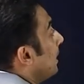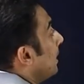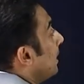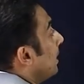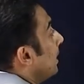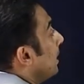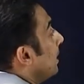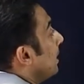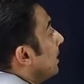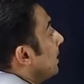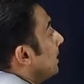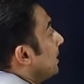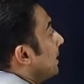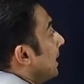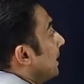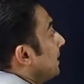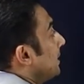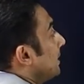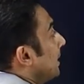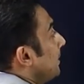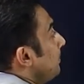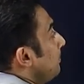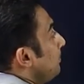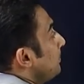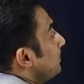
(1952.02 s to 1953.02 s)
uh,
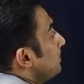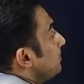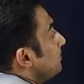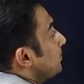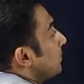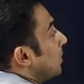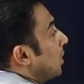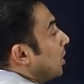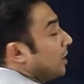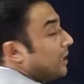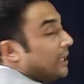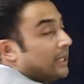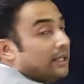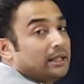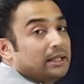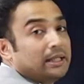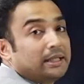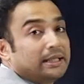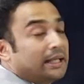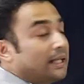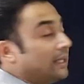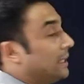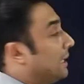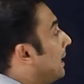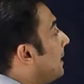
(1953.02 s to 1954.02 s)
rectum or
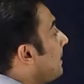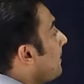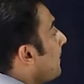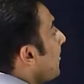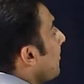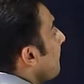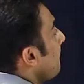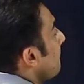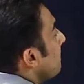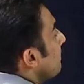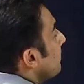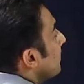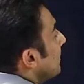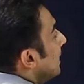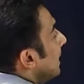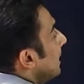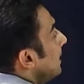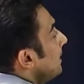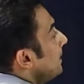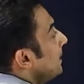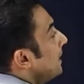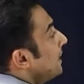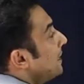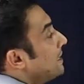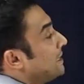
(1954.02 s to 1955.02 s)
anal canal
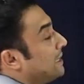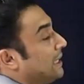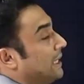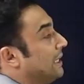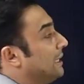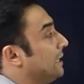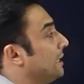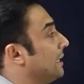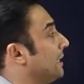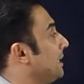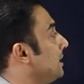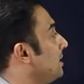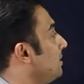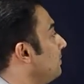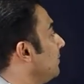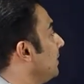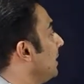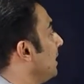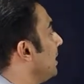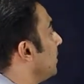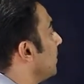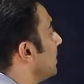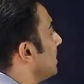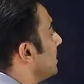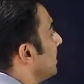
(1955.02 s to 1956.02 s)
then there is increased
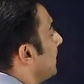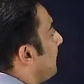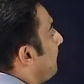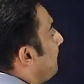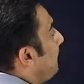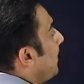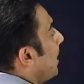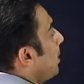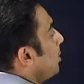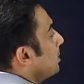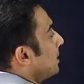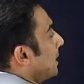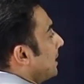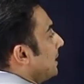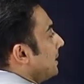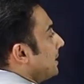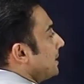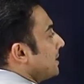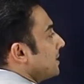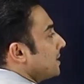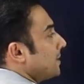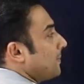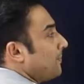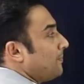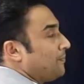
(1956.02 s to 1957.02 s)
frequency
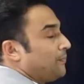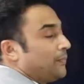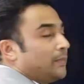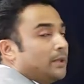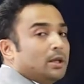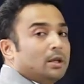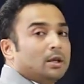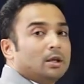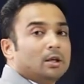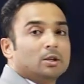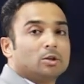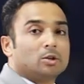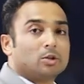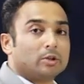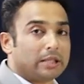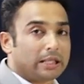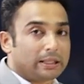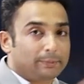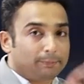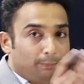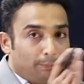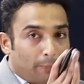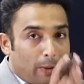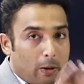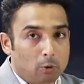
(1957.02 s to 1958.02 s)
pouchitis so
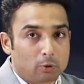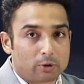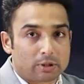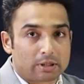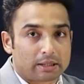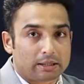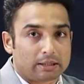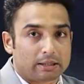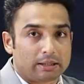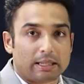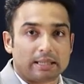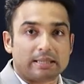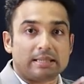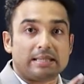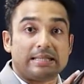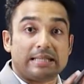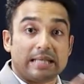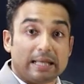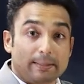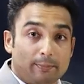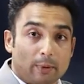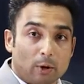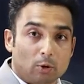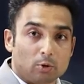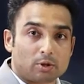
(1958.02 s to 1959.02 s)
that pouch the
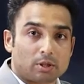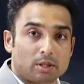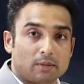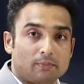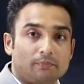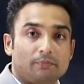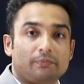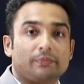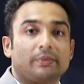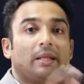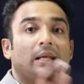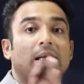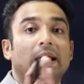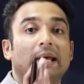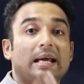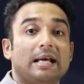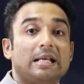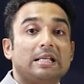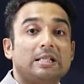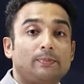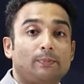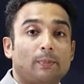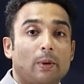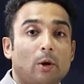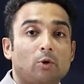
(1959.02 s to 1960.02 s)
j pouch
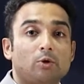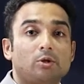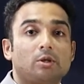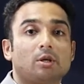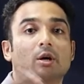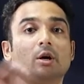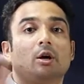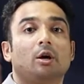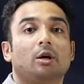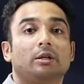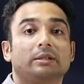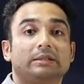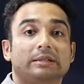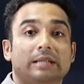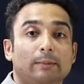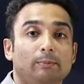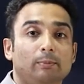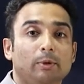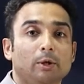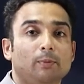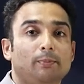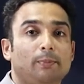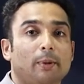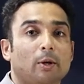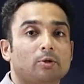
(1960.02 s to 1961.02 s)
S pouch or
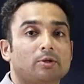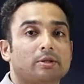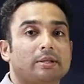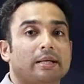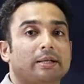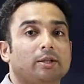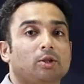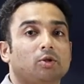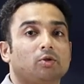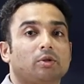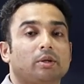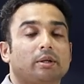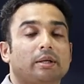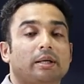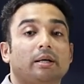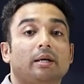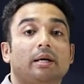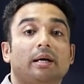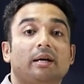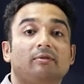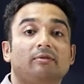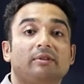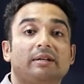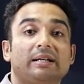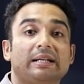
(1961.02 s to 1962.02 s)
W pouch that you
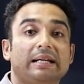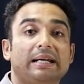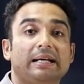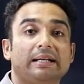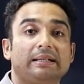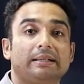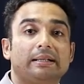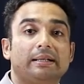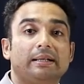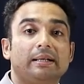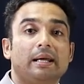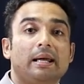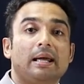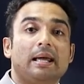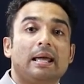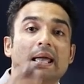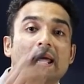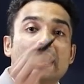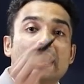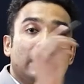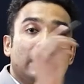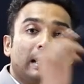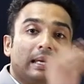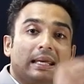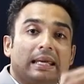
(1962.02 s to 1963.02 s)
have created
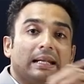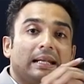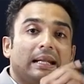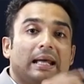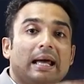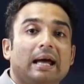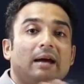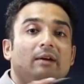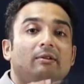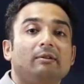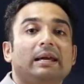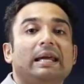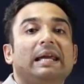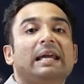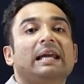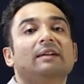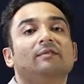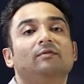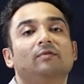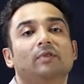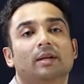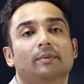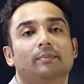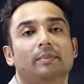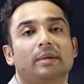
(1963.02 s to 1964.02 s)
can have
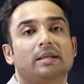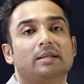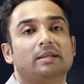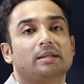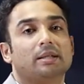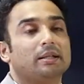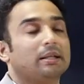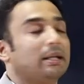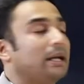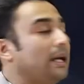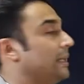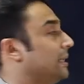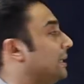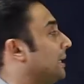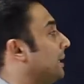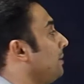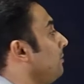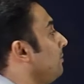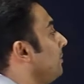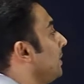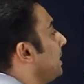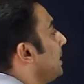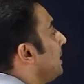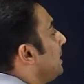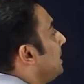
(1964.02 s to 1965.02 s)
inflammation. And
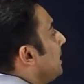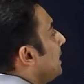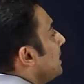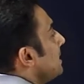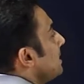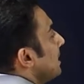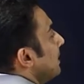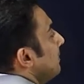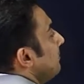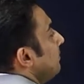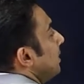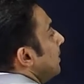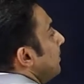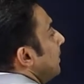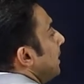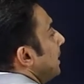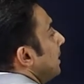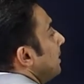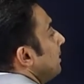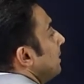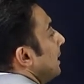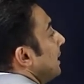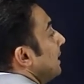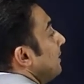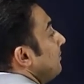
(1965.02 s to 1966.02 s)
then when it gets
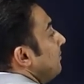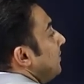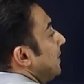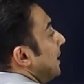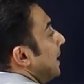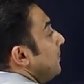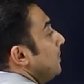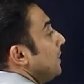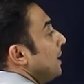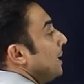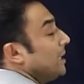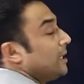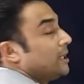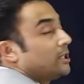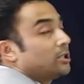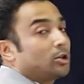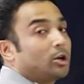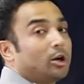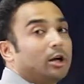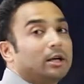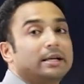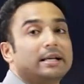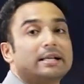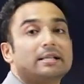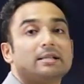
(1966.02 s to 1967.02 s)
inflamed, inflamed, it is
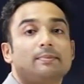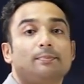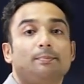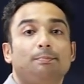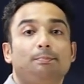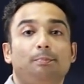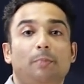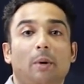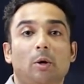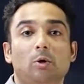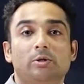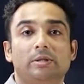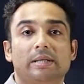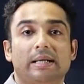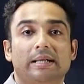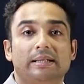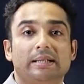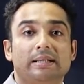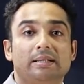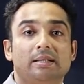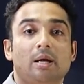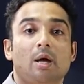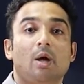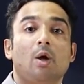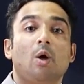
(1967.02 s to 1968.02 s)
called as
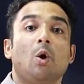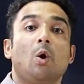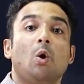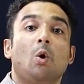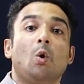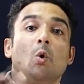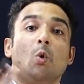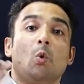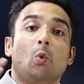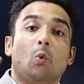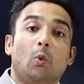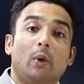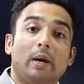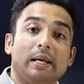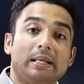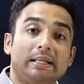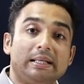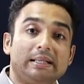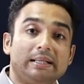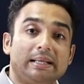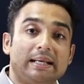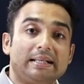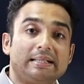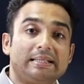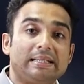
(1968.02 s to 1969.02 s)
pouchitis. When
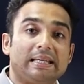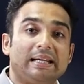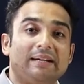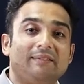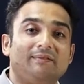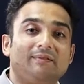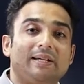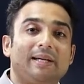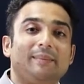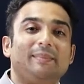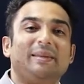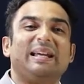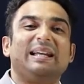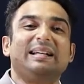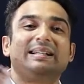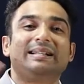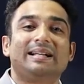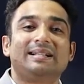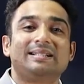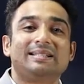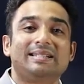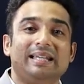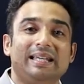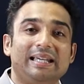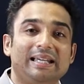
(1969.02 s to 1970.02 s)
it gets inflamed, it
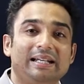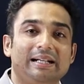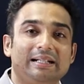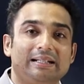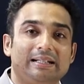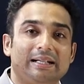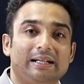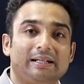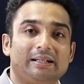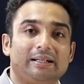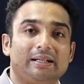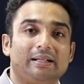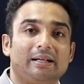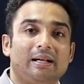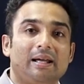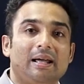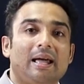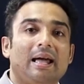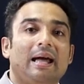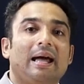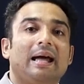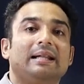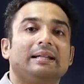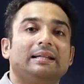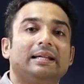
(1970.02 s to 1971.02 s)
gets irritated
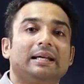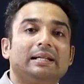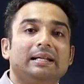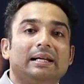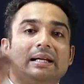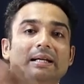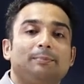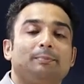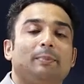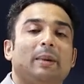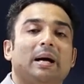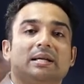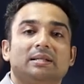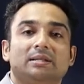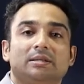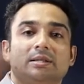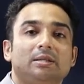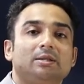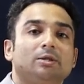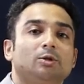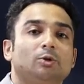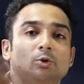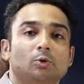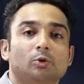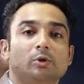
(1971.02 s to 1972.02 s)
and then it
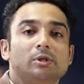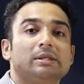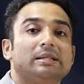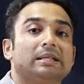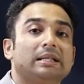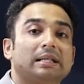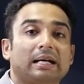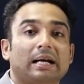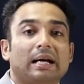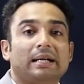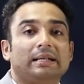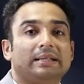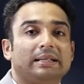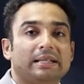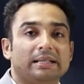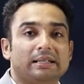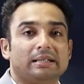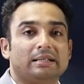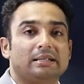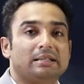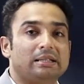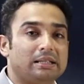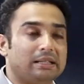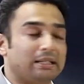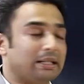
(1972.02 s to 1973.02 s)
passes stools
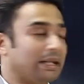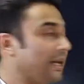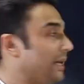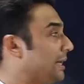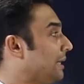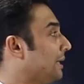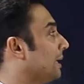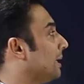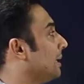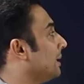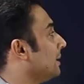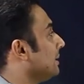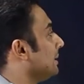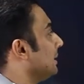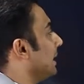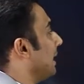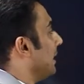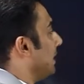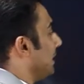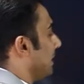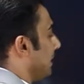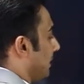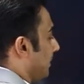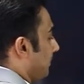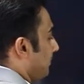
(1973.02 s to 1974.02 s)
continuously like
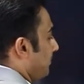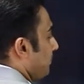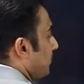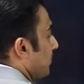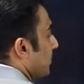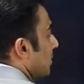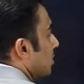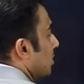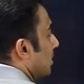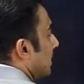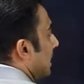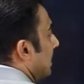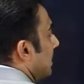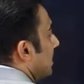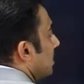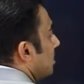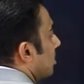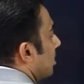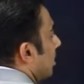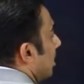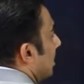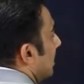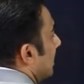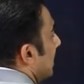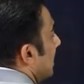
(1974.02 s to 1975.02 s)
diarrhea. So that is
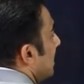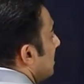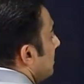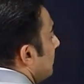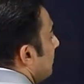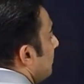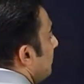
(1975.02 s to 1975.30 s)
called as